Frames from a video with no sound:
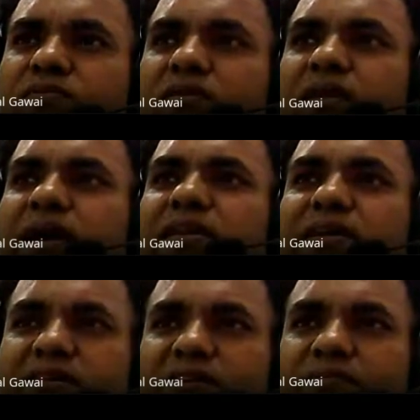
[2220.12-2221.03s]
lactic
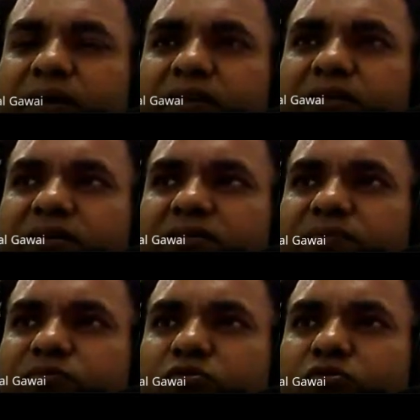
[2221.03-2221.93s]
acid bacteria,
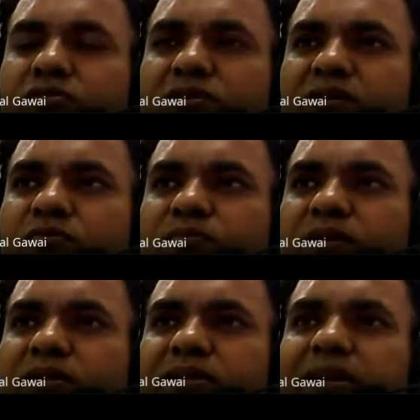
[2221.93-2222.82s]
Streptococcus
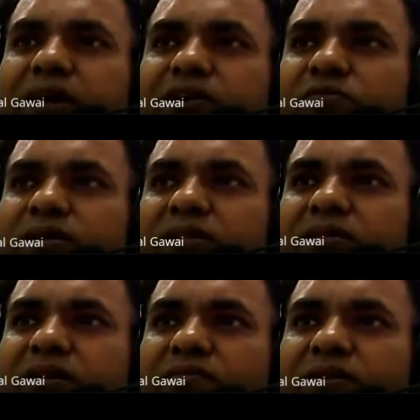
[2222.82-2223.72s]
thermophilus and Lactobacillus
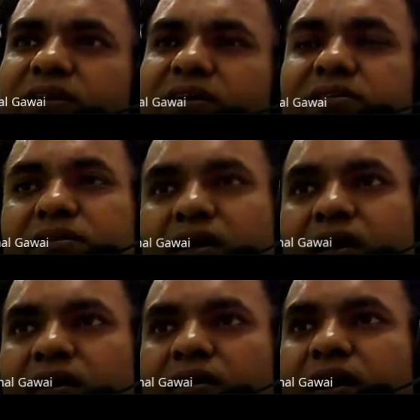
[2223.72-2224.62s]
helveticus,
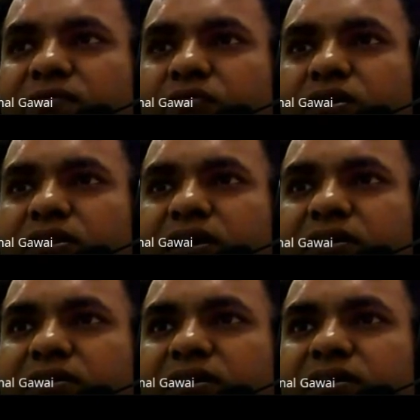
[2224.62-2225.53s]
and for that
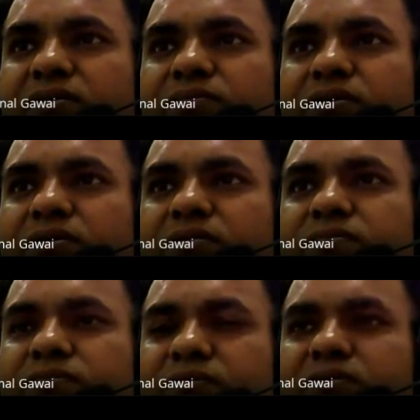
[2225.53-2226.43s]

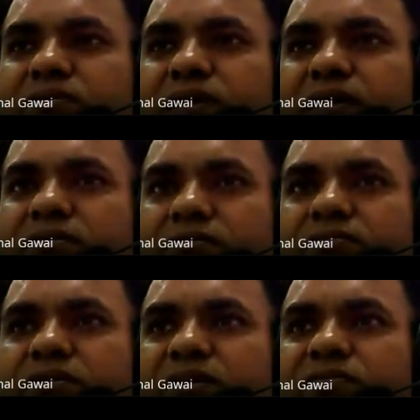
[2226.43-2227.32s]
that
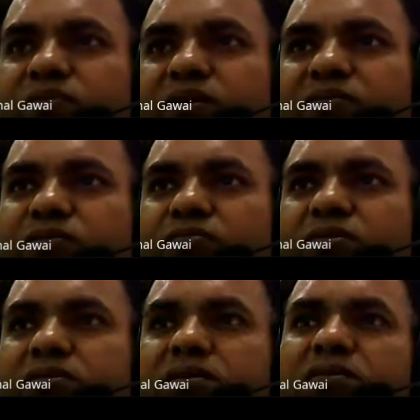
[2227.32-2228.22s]
team they
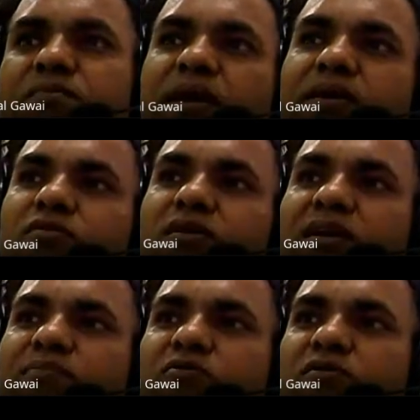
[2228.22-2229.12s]
use this
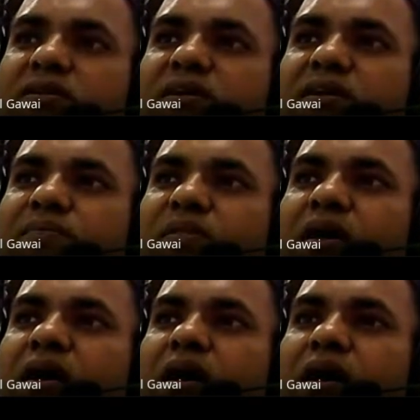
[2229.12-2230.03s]
microencapsulated
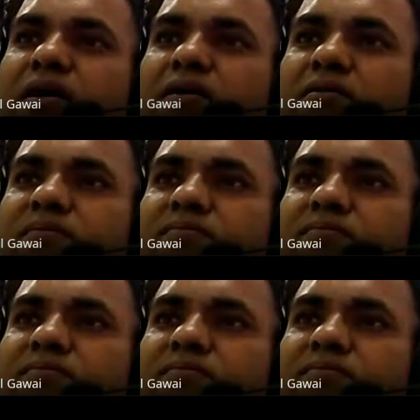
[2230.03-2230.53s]
iron,